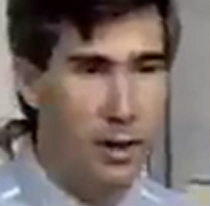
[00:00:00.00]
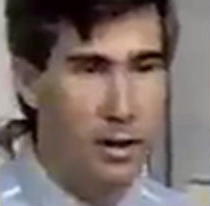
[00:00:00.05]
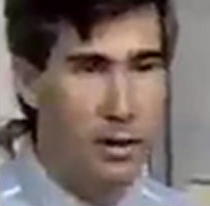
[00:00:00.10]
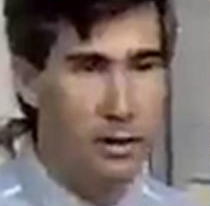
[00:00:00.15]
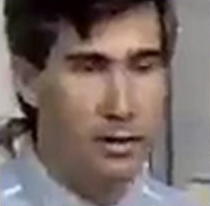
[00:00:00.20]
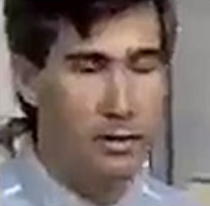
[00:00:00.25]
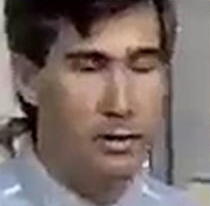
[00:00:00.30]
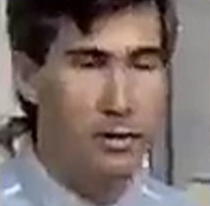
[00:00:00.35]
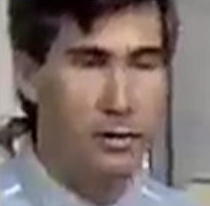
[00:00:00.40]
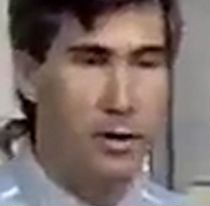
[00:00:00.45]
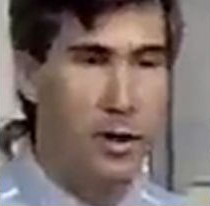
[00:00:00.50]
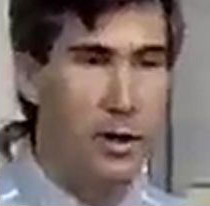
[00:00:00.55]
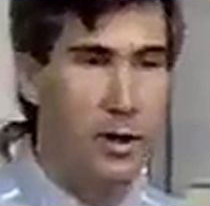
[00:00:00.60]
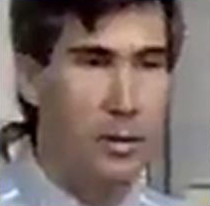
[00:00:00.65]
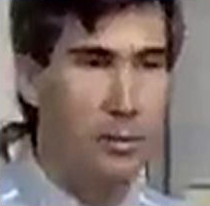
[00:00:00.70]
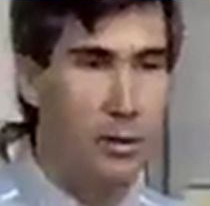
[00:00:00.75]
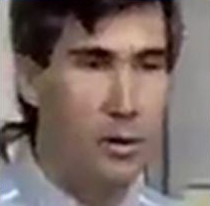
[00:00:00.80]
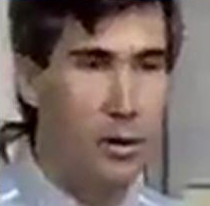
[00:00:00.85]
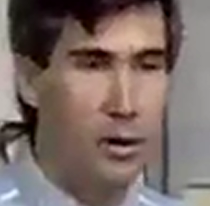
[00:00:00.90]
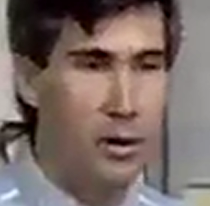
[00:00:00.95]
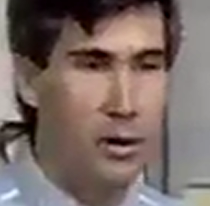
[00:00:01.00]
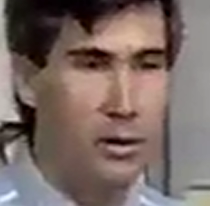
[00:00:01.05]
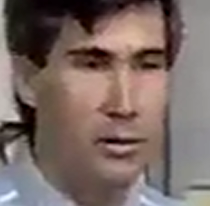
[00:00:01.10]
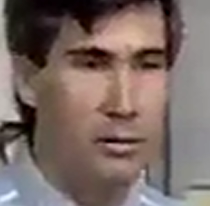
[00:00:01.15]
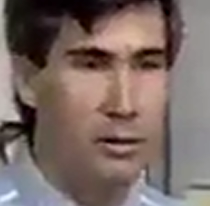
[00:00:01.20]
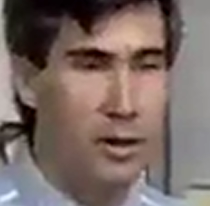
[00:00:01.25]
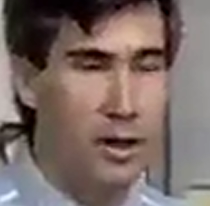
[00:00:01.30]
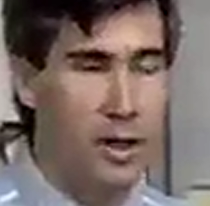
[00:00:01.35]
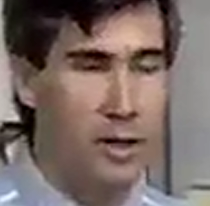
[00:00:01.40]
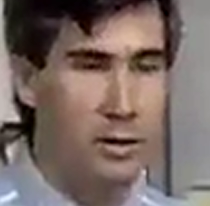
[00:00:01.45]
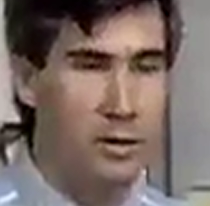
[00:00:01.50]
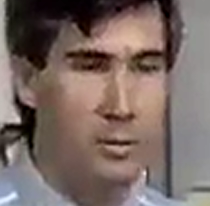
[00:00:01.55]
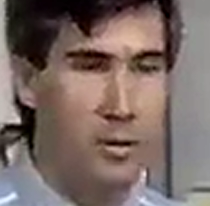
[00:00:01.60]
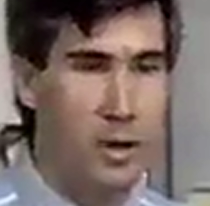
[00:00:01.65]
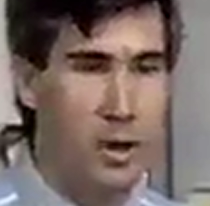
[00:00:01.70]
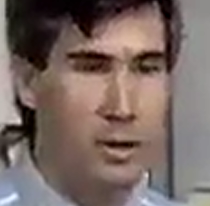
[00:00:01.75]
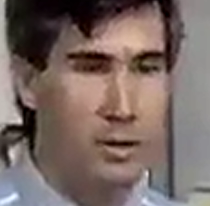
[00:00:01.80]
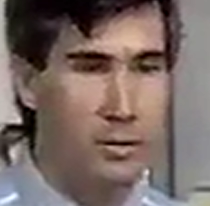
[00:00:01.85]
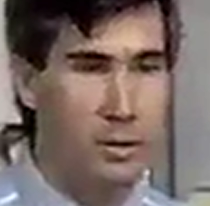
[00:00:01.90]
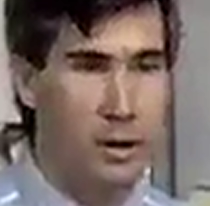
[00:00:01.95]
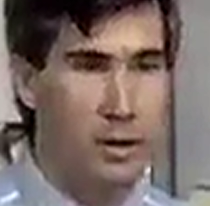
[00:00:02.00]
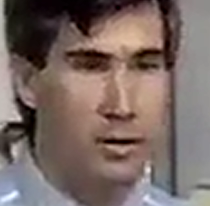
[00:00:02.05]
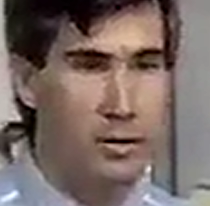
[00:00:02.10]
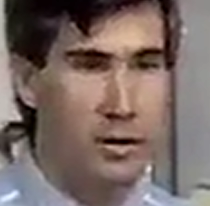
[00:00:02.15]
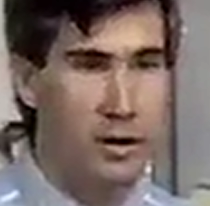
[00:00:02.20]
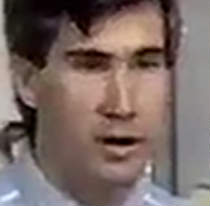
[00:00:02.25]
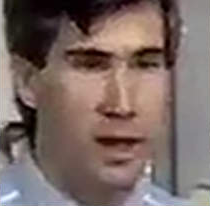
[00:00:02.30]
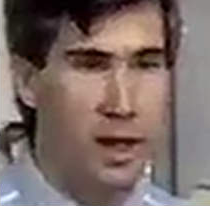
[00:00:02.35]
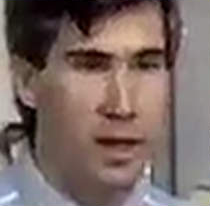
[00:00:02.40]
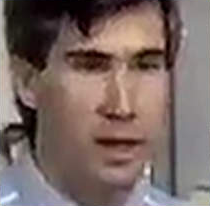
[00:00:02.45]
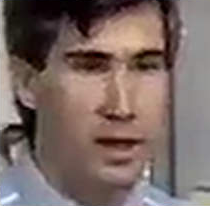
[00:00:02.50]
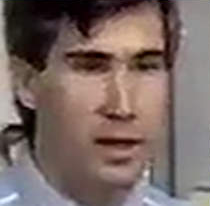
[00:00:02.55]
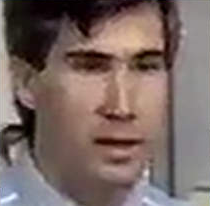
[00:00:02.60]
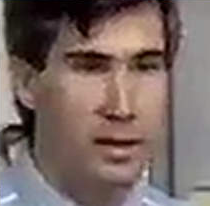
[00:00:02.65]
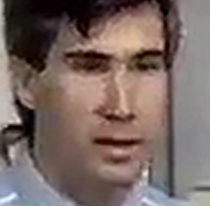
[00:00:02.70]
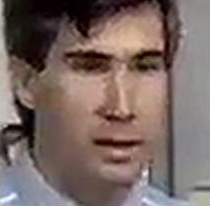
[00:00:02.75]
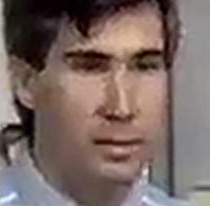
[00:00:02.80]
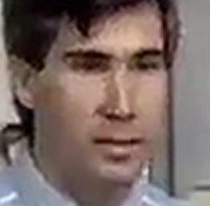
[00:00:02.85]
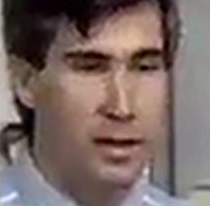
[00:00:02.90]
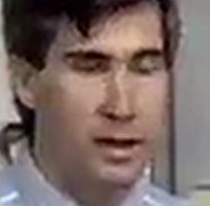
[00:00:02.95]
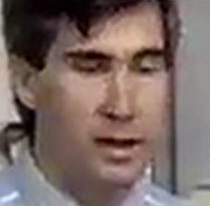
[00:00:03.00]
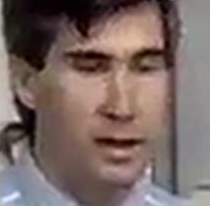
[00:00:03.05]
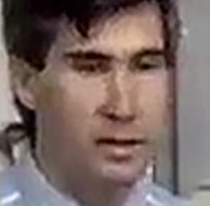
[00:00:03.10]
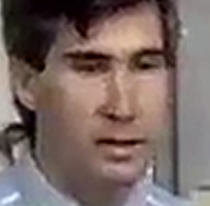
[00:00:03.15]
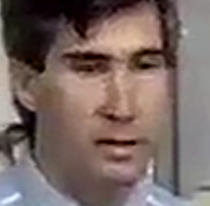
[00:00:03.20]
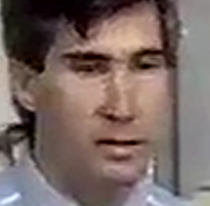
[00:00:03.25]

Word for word: This was very important because the Mars Rover is limited